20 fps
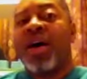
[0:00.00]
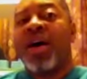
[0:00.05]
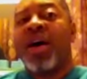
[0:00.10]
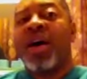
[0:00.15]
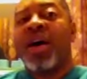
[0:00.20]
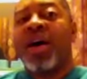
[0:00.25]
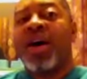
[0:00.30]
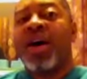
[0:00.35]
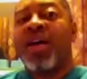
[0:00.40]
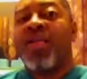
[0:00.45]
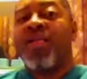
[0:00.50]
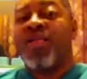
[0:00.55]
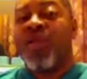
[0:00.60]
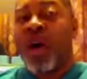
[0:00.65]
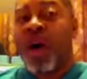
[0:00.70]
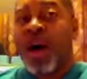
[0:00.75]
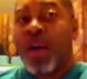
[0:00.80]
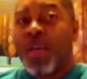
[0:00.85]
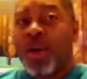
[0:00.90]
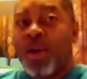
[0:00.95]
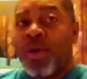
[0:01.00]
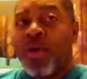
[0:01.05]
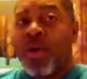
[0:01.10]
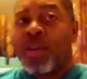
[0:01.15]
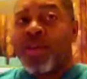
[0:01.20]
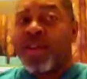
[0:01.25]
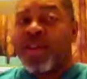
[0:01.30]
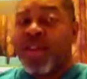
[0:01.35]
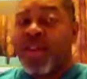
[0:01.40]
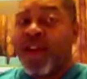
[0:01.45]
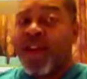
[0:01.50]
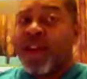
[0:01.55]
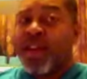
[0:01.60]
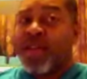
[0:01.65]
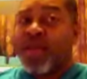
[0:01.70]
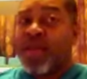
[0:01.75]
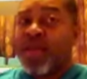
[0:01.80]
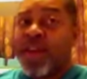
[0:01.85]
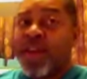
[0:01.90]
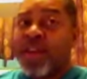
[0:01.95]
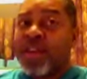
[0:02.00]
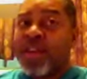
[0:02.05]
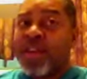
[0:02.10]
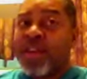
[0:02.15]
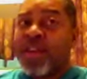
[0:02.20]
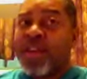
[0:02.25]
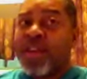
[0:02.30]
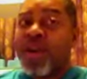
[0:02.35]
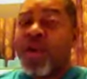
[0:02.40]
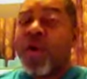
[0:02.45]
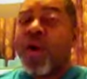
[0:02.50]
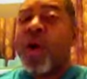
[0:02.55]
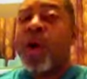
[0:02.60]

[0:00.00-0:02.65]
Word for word: uh, drama or science fiction show.